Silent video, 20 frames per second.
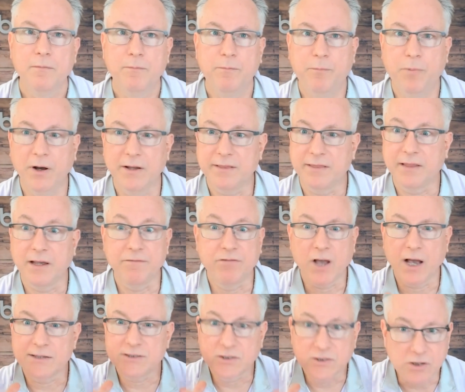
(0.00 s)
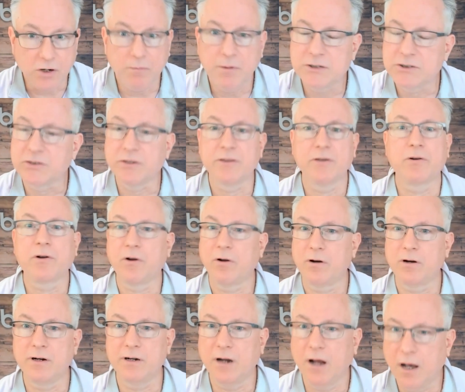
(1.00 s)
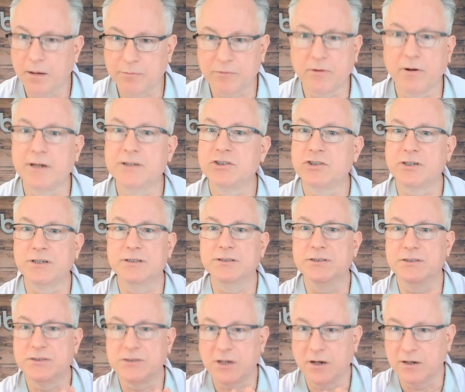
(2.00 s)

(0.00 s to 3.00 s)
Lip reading: But they've got so much of their current operations